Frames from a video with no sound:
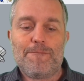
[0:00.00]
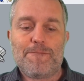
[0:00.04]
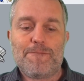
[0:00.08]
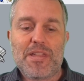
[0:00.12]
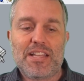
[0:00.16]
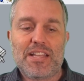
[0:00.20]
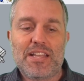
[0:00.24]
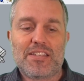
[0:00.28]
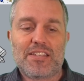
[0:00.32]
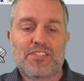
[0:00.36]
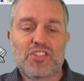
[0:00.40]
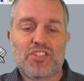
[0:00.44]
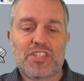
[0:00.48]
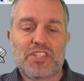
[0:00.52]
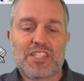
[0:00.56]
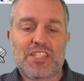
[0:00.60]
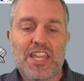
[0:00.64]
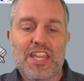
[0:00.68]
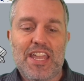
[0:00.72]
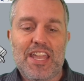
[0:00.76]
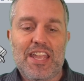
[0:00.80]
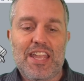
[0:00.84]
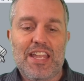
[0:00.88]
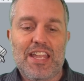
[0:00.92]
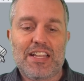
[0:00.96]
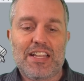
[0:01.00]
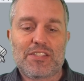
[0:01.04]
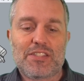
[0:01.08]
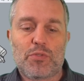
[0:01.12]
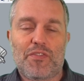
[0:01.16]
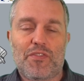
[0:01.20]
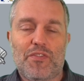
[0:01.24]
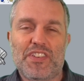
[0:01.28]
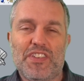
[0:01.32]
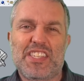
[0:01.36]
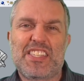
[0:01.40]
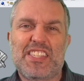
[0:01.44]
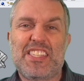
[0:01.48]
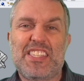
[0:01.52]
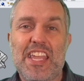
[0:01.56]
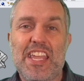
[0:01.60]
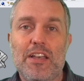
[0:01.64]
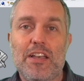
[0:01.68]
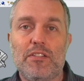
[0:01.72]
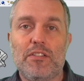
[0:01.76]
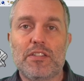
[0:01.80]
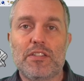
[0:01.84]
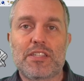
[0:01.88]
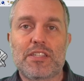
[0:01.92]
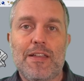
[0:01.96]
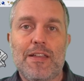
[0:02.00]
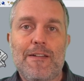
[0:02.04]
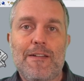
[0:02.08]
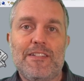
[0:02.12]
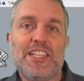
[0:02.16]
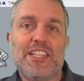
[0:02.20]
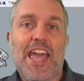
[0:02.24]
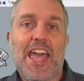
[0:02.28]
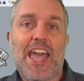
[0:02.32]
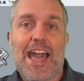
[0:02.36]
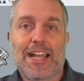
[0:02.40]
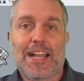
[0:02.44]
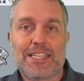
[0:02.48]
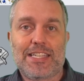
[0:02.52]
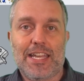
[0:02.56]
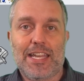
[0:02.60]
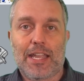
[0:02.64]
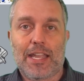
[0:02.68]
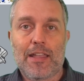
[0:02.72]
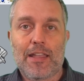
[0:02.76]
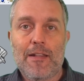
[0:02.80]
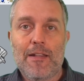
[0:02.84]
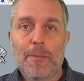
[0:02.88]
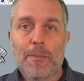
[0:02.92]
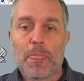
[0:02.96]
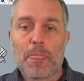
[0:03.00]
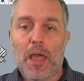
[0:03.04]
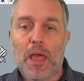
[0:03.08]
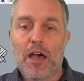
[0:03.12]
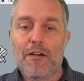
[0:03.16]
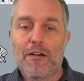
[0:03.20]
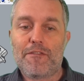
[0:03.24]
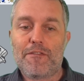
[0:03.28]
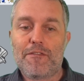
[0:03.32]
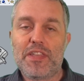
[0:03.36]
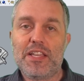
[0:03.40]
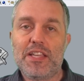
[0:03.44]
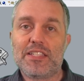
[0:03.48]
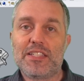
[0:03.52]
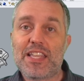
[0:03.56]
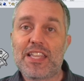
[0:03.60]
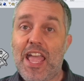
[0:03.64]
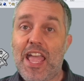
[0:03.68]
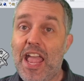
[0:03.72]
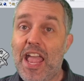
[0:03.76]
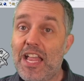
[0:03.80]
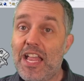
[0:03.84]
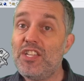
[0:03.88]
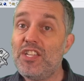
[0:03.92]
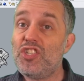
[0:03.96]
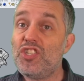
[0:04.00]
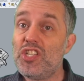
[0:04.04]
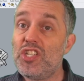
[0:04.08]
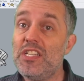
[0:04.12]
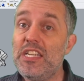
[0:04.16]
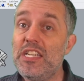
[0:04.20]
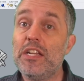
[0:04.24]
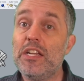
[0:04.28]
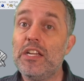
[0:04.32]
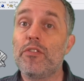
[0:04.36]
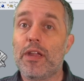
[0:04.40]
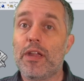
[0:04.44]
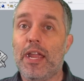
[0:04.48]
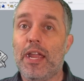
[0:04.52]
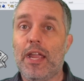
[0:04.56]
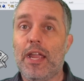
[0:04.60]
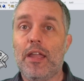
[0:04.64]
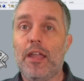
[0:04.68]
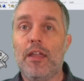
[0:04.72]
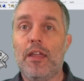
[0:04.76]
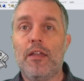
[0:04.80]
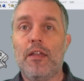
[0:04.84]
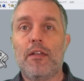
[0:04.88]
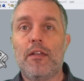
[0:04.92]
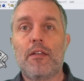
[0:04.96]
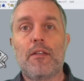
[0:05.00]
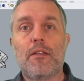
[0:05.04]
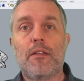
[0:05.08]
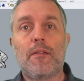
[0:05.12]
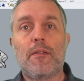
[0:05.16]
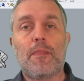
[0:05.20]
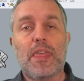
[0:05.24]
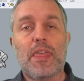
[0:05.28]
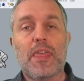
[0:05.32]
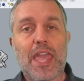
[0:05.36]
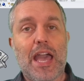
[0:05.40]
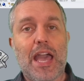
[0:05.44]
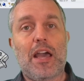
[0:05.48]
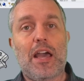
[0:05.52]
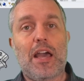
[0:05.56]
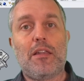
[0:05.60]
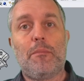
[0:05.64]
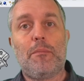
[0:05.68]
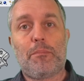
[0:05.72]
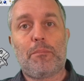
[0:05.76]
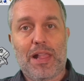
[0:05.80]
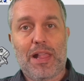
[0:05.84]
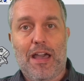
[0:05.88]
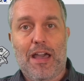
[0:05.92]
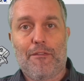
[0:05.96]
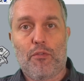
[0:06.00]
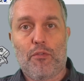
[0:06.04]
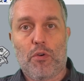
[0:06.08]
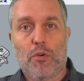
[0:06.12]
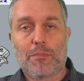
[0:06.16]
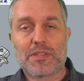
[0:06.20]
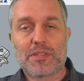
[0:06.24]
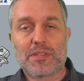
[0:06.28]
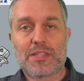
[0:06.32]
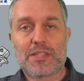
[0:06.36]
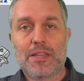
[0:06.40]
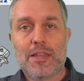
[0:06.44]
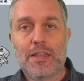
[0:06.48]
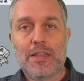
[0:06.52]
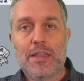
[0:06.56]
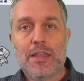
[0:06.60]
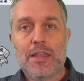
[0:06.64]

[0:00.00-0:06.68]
is just a sort of a sales tactic of these engineering CAD platforms.